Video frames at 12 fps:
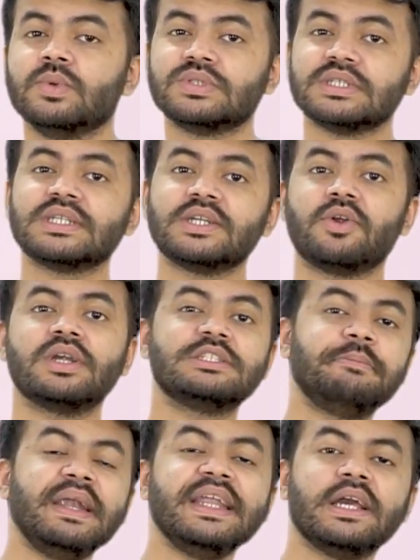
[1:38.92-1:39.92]
users are not
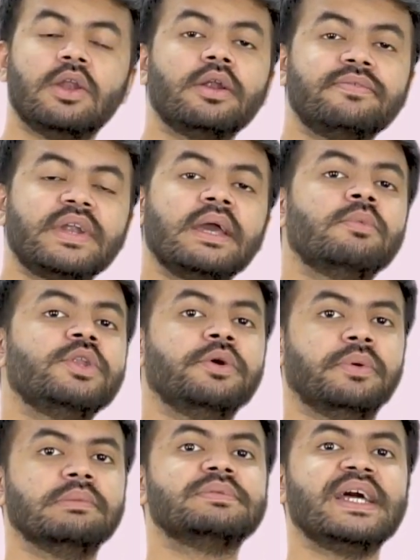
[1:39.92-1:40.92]
spending a lot of time on your
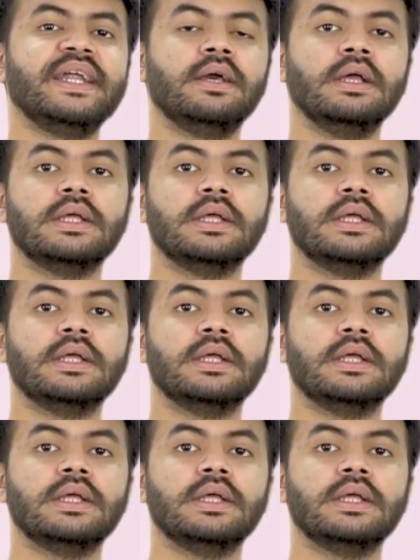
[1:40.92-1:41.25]
website,